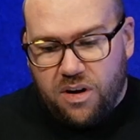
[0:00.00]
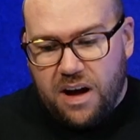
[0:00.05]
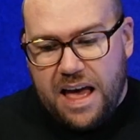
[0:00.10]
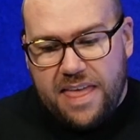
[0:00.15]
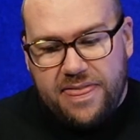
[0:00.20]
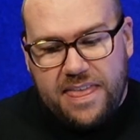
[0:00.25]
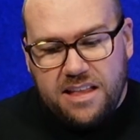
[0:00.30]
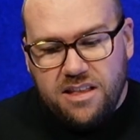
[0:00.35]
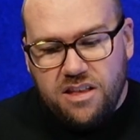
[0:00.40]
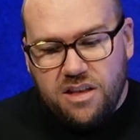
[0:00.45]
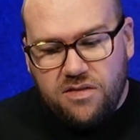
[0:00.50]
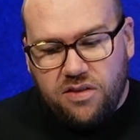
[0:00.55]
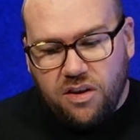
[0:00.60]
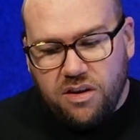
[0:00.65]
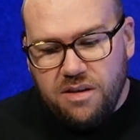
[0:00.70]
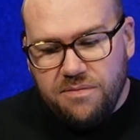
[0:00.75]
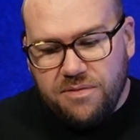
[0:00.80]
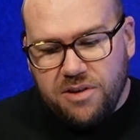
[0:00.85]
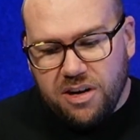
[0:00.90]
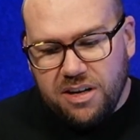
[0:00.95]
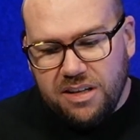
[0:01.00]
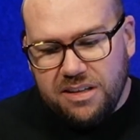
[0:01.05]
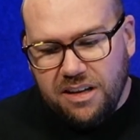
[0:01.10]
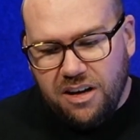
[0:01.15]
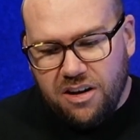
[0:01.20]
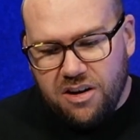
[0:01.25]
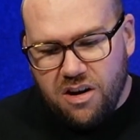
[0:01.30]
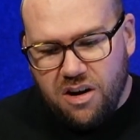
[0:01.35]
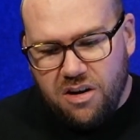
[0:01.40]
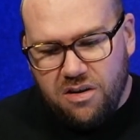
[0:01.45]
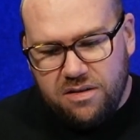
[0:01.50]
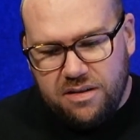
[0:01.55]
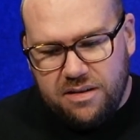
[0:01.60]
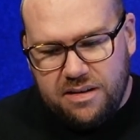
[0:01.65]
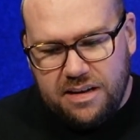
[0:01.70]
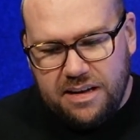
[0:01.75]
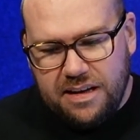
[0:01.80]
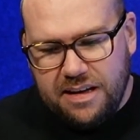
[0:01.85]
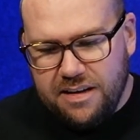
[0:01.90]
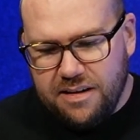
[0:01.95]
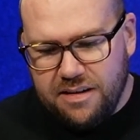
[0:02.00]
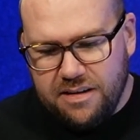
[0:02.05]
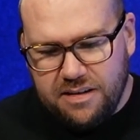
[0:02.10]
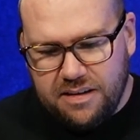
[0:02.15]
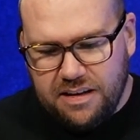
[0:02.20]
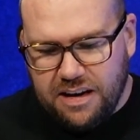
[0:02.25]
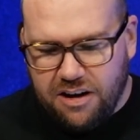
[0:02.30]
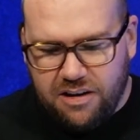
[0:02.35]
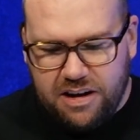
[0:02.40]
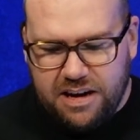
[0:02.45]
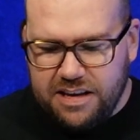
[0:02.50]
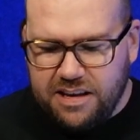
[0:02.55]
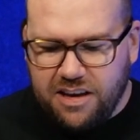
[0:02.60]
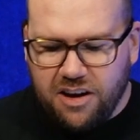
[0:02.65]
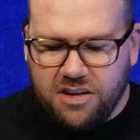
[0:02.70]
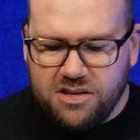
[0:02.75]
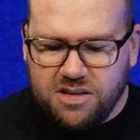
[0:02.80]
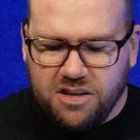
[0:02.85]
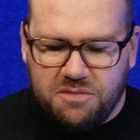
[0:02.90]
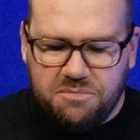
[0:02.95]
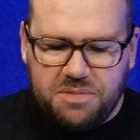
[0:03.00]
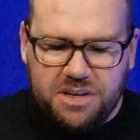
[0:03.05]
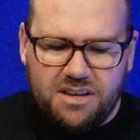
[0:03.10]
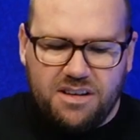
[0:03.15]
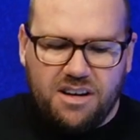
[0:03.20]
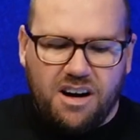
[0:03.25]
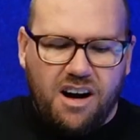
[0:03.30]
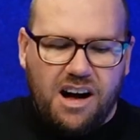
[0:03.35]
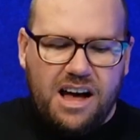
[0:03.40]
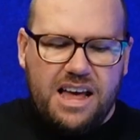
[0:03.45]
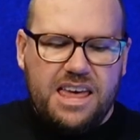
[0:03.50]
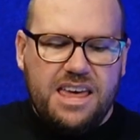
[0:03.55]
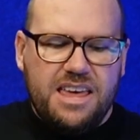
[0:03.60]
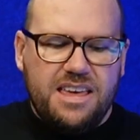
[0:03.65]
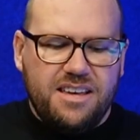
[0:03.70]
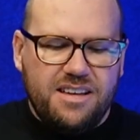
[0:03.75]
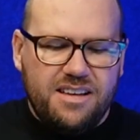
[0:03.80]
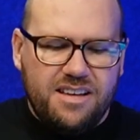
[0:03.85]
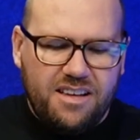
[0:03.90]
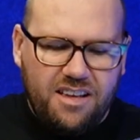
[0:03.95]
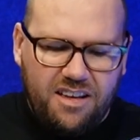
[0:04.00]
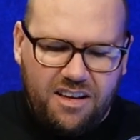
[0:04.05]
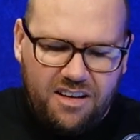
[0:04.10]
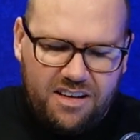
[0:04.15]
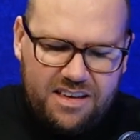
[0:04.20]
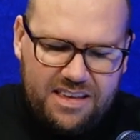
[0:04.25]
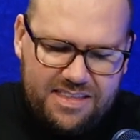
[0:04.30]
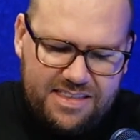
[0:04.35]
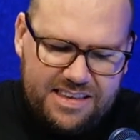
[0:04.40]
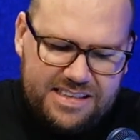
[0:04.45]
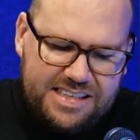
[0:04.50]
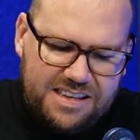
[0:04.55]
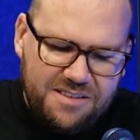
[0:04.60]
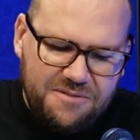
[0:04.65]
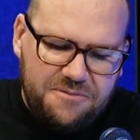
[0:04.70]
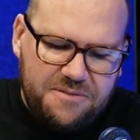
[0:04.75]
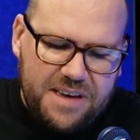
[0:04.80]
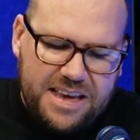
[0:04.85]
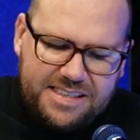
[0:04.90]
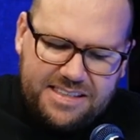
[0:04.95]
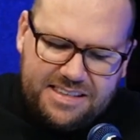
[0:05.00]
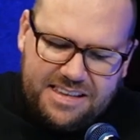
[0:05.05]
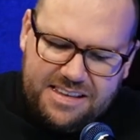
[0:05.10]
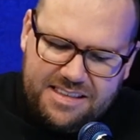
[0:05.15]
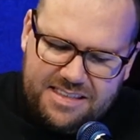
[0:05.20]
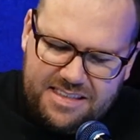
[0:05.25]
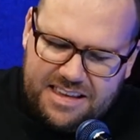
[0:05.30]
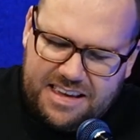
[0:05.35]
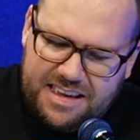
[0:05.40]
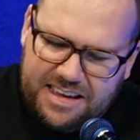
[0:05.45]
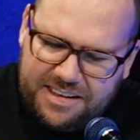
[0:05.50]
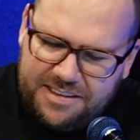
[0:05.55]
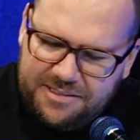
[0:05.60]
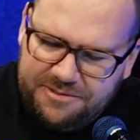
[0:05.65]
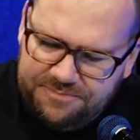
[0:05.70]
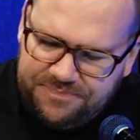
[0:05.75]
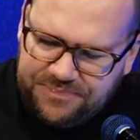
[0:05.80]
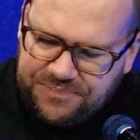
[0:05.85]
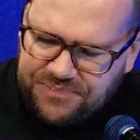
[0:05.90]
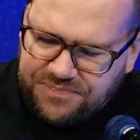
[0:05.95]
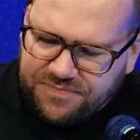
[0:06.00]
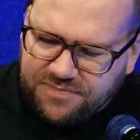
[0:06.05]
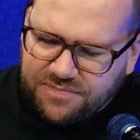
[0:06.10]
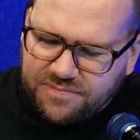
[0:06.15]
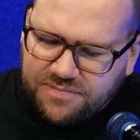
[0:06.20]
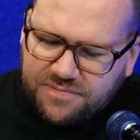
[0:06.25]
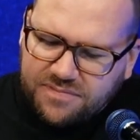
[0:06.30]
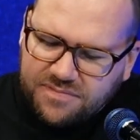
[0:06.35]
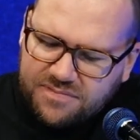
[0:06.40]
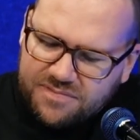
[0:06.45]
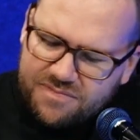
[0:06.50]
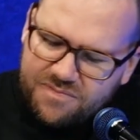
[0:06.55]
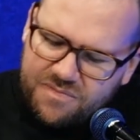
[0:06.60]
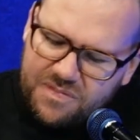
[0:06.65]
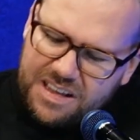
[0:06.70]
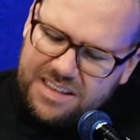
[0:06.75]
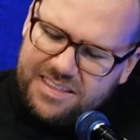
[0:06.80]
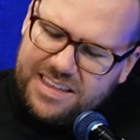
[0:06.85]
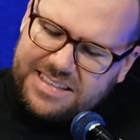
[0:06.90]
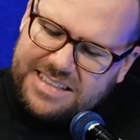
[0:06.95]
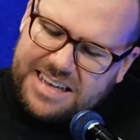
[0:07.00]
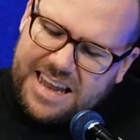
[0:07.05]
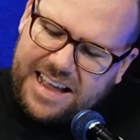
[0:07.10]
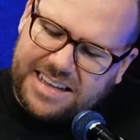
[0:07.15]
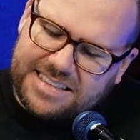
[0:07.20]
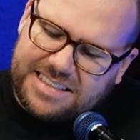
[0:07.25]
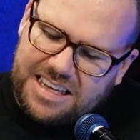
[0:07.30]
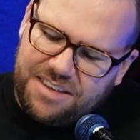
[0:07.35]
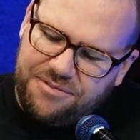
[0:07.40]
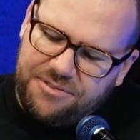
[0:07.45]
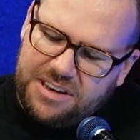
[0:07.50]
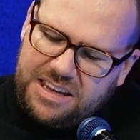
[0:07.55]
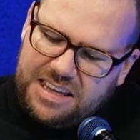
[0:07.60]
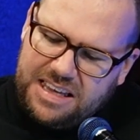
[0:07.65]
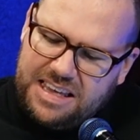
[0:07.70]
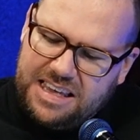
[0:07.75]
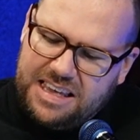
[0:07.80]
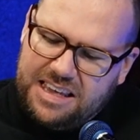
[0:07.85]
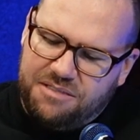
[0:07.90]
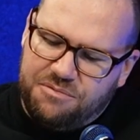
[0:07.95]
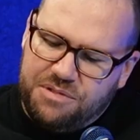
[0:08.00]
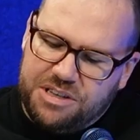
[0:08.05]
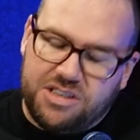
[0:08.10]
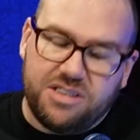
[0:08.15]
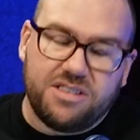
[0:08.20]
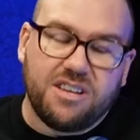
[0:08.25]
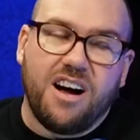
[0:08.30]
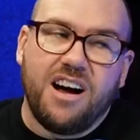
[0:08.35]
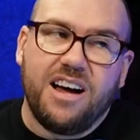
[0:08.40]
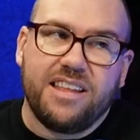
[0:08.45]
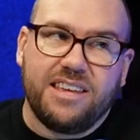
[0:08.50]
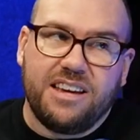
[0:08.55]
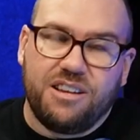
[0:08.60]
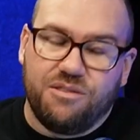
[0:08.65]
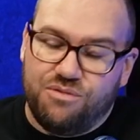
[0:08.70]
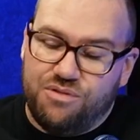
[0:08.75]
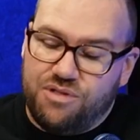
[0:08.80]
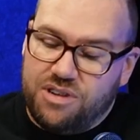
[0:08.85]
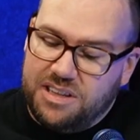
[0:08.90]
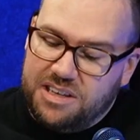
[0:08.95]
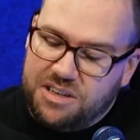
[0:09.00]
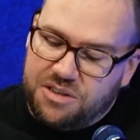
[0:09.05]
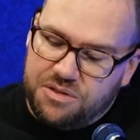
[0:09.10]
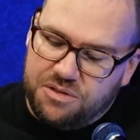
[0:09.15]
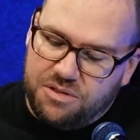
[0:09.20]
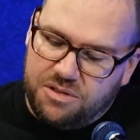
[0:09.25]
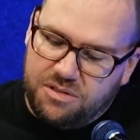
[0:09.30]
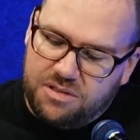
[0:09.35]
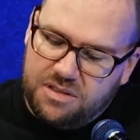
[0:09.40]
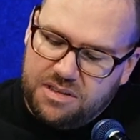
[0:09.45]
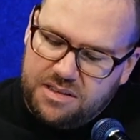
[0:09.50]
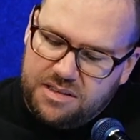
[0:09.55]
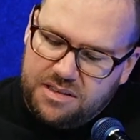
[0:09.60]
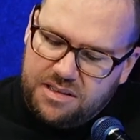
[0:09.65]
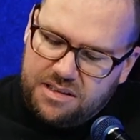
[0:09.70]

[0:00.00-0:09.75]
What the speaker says: right. And then so you've got a lot on, and it goes on. But this investing thing, there's an activity here which is, I think, really cool.